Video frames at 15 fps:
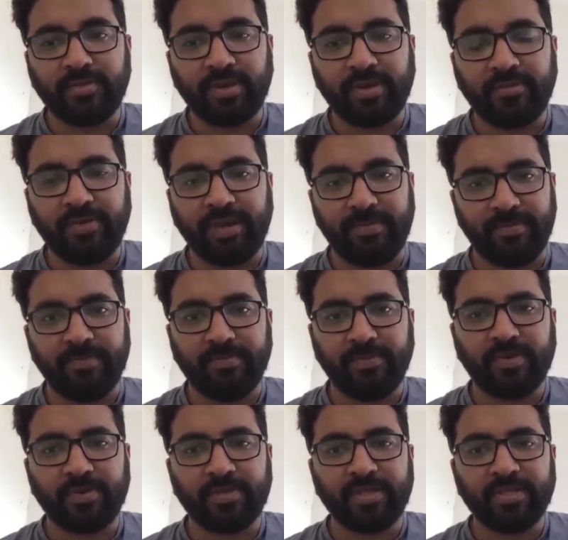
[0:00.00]
point of time,
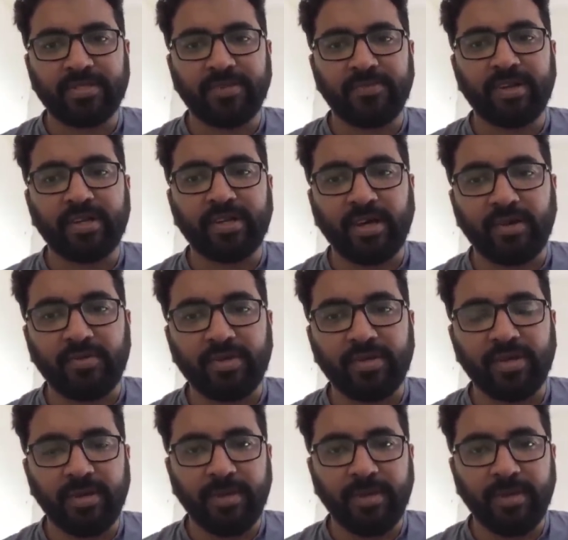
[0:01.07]
because that's the word count.